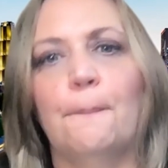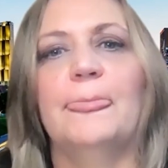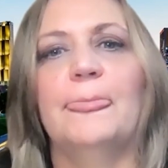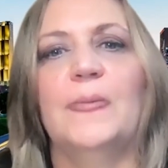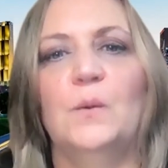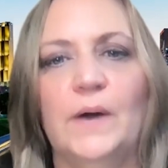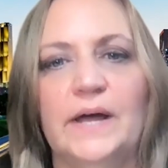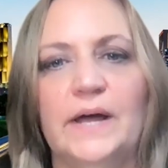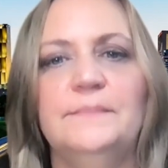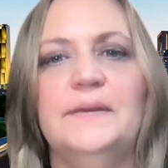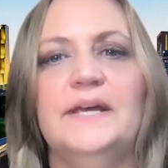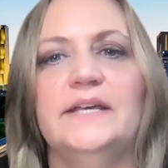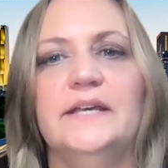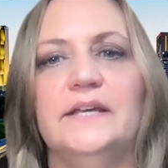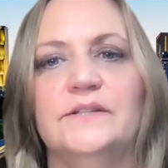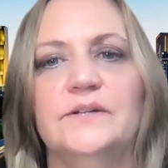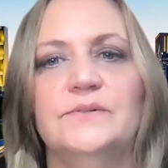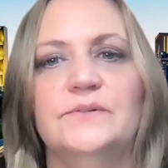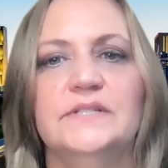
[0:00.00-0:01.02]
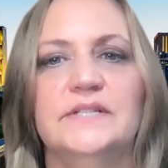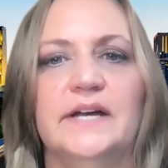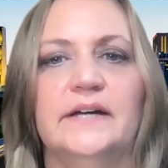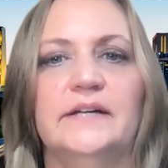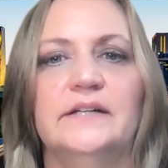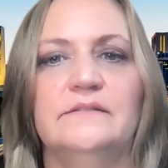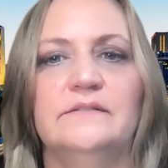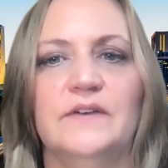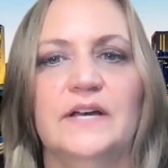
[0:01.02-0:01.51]
when making those
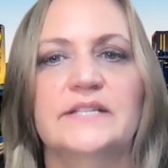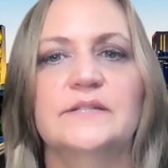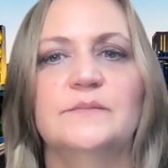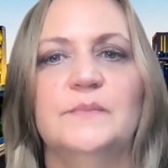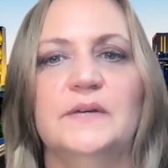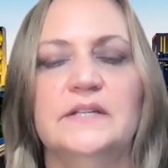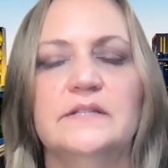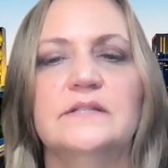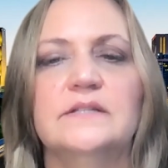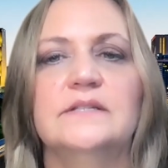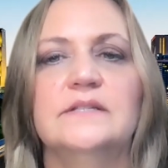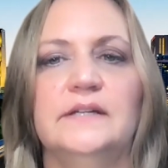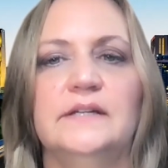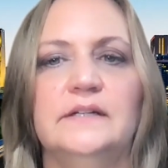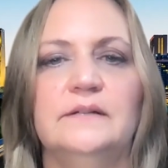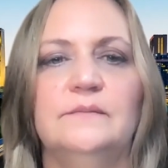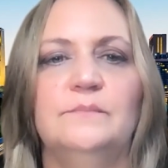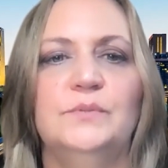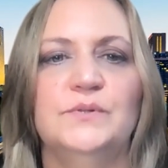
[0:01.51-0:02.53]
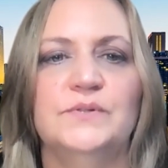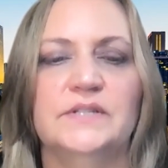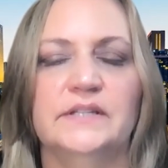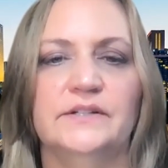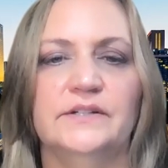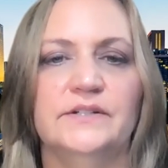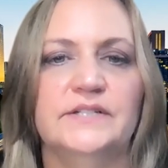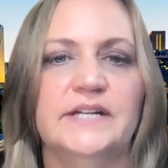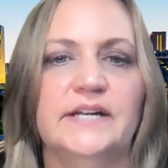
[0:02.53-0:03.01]
tech investments in
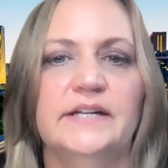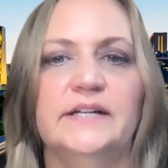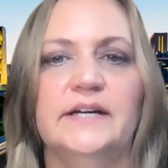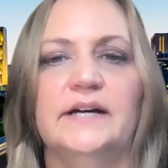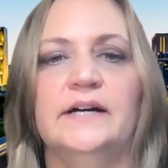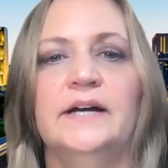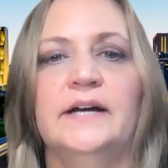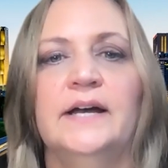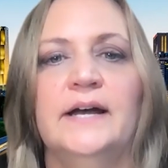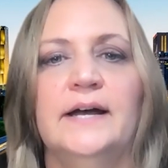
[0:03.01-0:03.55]
boosting their data.